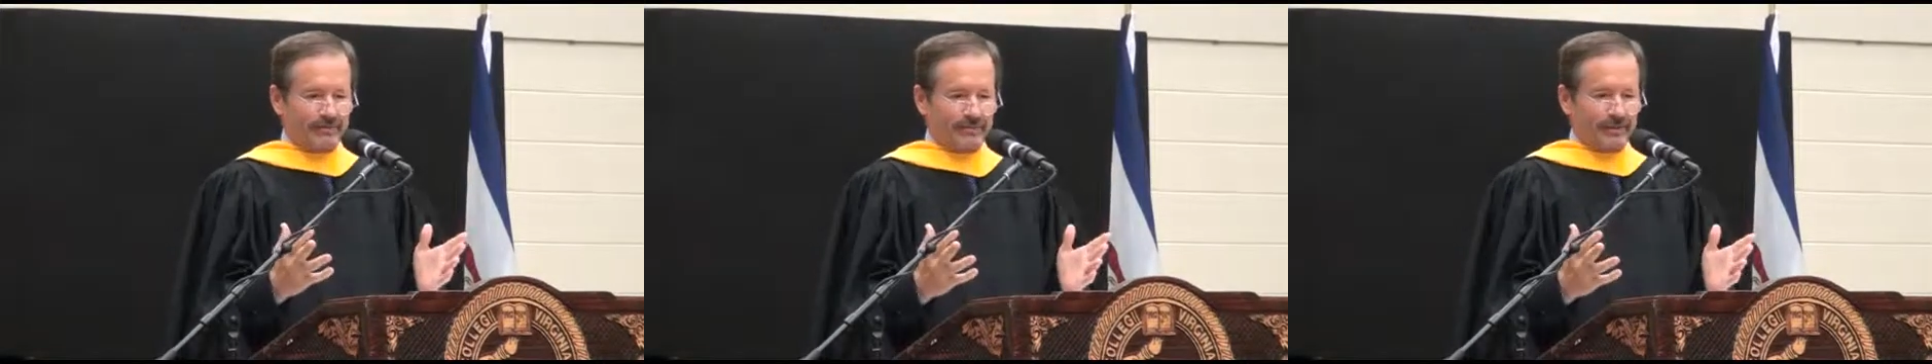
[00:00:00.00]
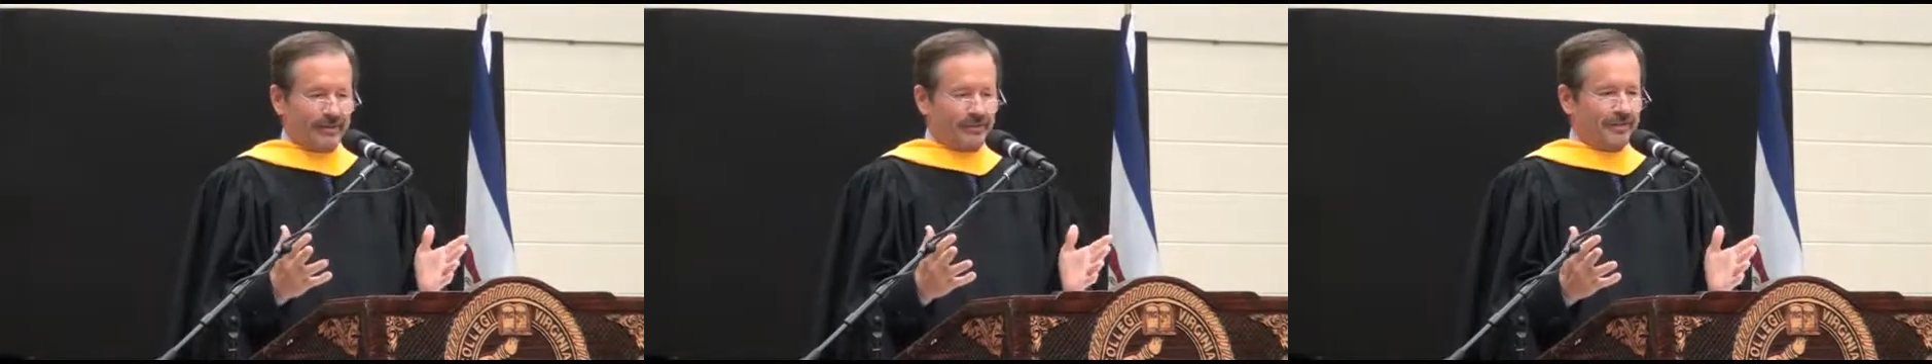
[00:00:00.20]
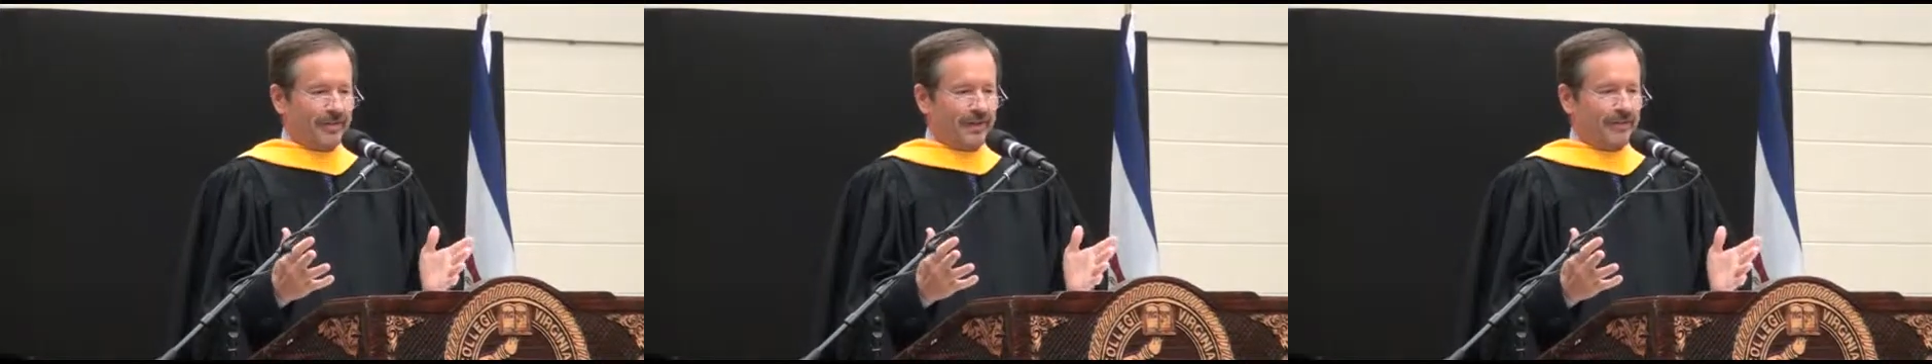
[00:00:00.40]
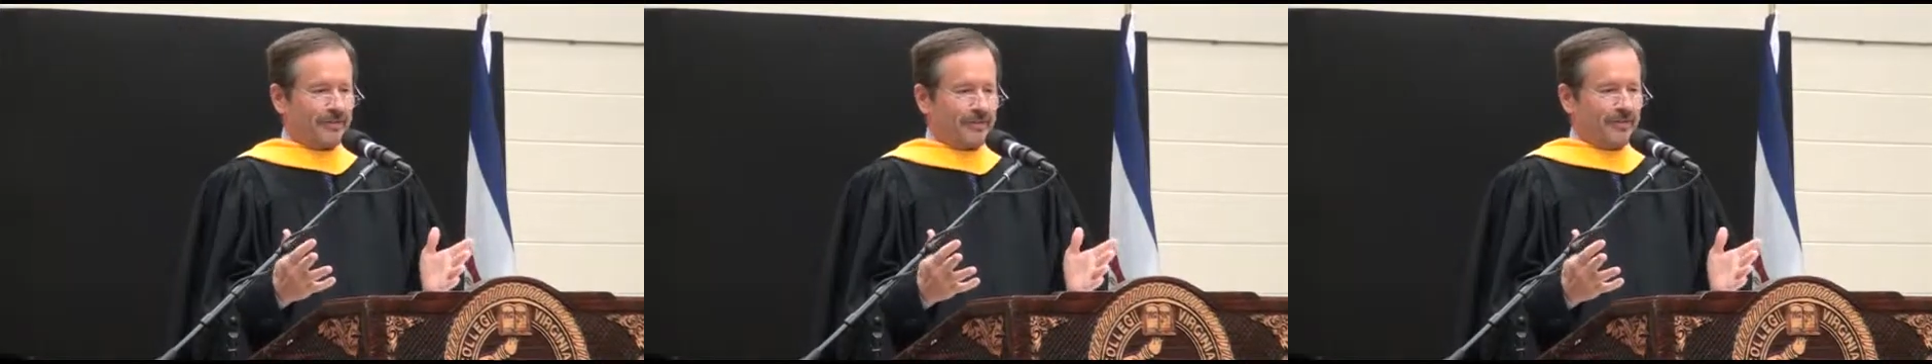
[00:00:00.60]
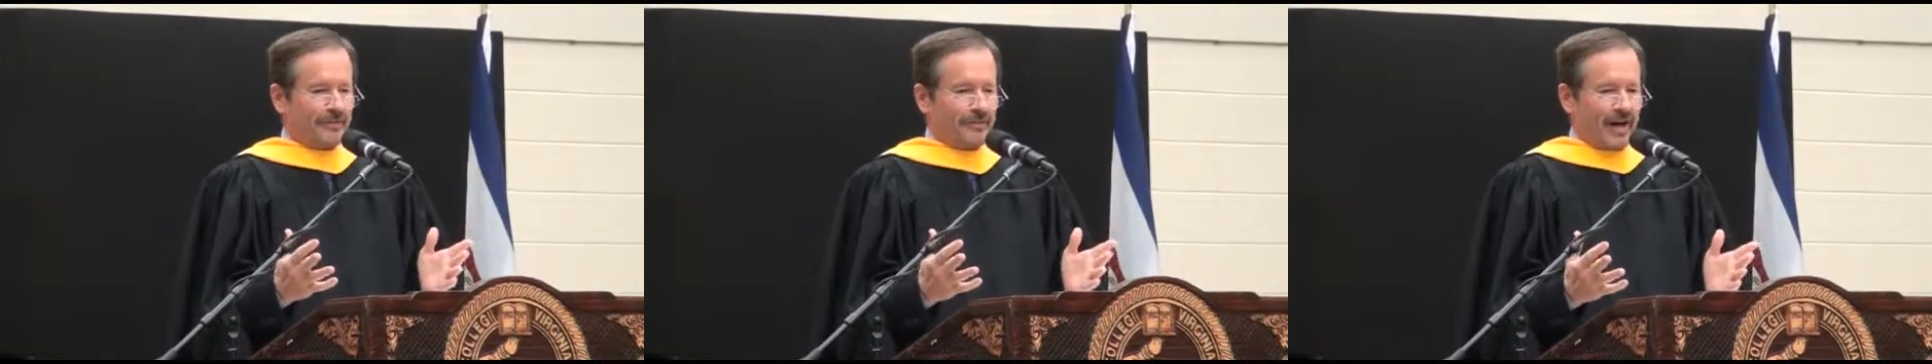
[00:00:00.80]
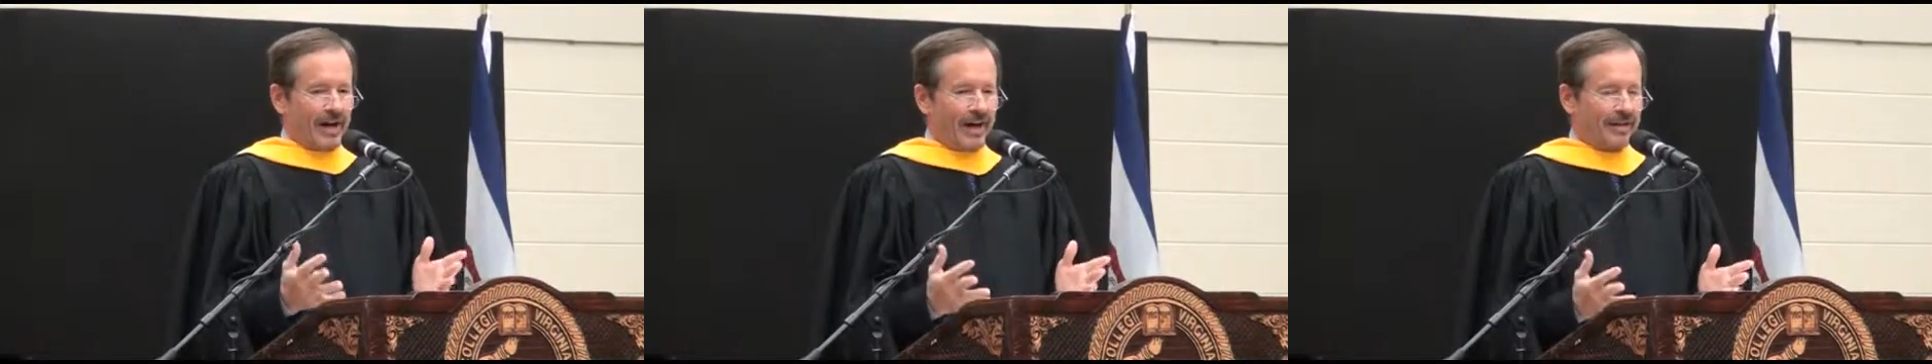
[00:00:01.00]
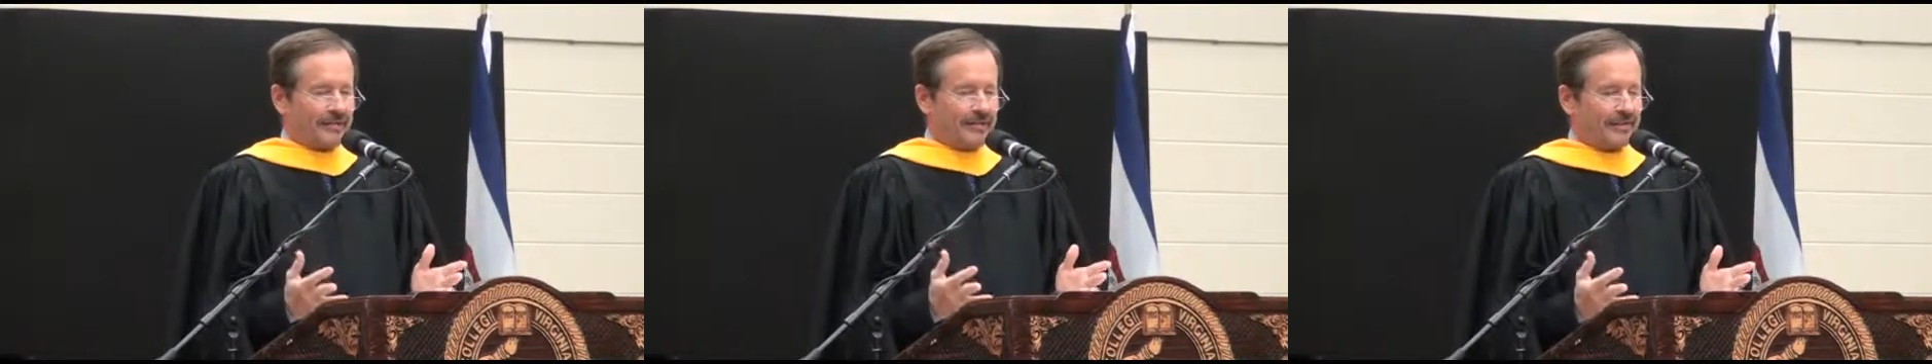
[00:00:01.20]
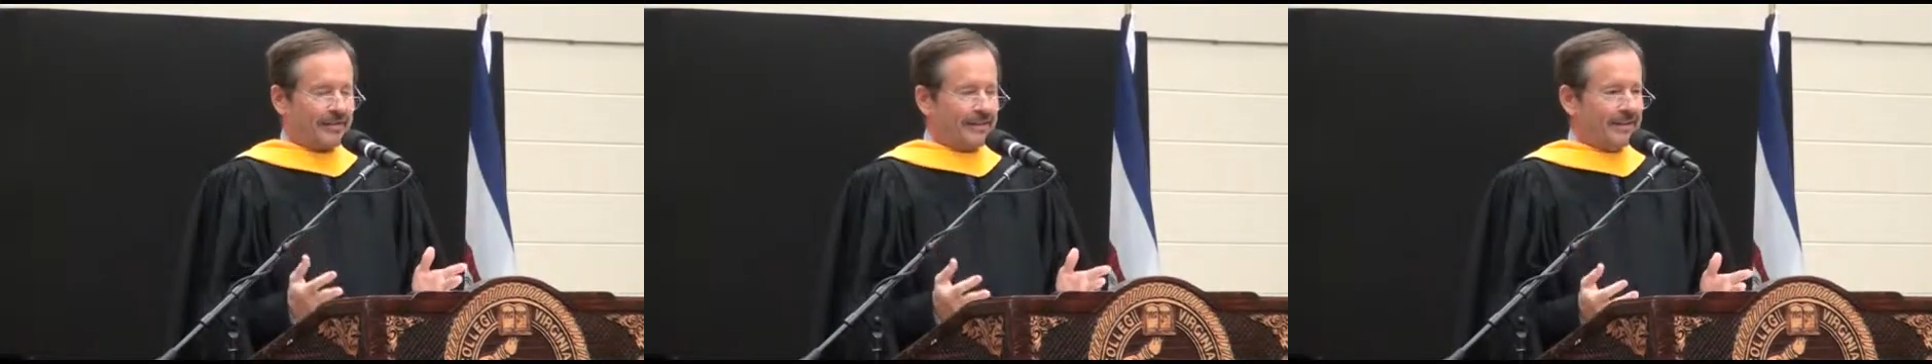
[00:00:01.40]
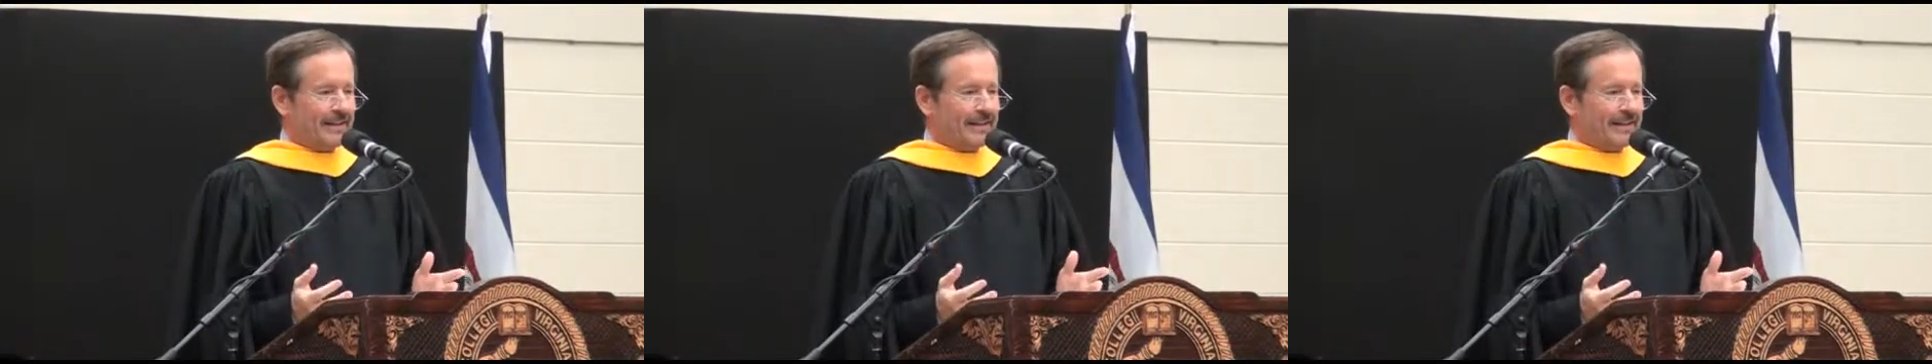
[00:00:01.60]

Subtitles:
reached the age of 5.